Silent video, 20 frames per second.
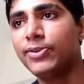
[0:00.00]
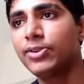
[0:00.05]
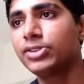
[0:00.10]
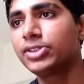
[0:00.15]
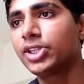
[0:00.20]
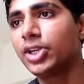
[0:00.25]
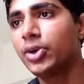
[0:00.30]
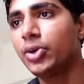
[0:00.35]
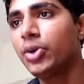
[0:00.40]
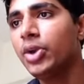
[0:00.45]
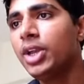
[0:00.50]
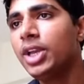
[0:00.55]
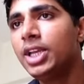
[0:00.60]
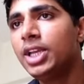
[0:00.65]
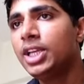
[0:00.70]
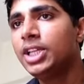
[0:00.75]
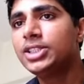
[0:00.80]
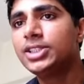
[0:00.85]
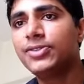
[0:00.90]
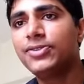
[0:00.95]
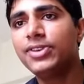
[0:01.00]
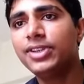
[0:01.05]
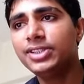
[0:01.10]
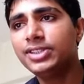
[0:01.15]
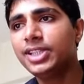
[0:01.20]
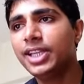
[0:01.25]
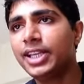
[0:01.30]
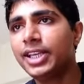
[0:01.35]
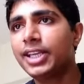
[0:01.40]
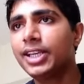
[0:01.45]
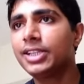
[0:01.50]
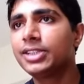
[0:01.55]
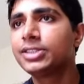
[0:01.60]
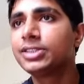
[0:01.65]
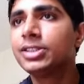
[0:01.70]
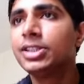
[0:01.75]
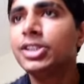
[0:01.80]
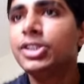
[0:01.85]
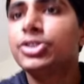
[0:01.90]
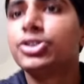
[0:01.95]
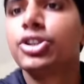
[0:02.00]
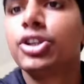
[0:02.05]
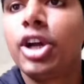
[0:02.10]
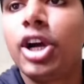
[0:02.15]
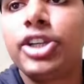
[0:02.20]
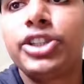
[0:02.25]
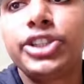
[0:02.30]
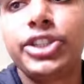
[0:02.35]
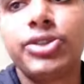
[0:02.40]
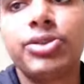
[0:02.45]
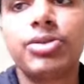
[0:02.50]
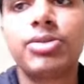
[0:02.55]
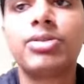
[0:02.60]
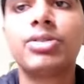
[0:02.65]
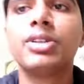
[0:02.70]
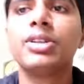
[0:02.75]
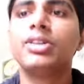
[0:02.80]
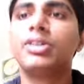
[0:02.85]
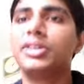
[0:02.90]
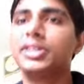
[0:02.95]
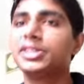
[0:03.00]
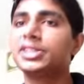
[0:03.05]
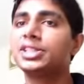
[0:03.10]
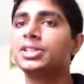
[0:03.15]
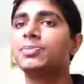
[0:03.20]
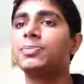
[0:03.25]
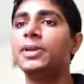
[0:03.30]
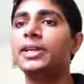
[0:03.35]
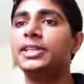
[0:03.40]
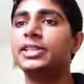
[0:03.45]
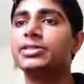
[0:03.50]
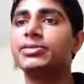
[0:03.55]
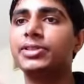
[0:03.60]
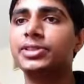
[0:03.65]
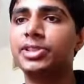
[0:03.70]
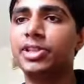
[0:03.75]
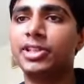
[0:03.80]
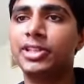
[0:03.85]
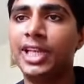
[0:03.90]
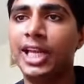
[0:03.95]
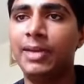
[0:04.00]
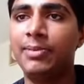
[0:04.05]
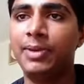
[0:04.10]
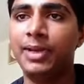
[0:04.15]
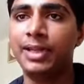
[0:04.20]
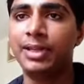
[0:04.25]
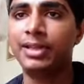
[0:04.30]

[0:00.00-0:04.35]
So the first thing is, do not use wrist splints when you're typing.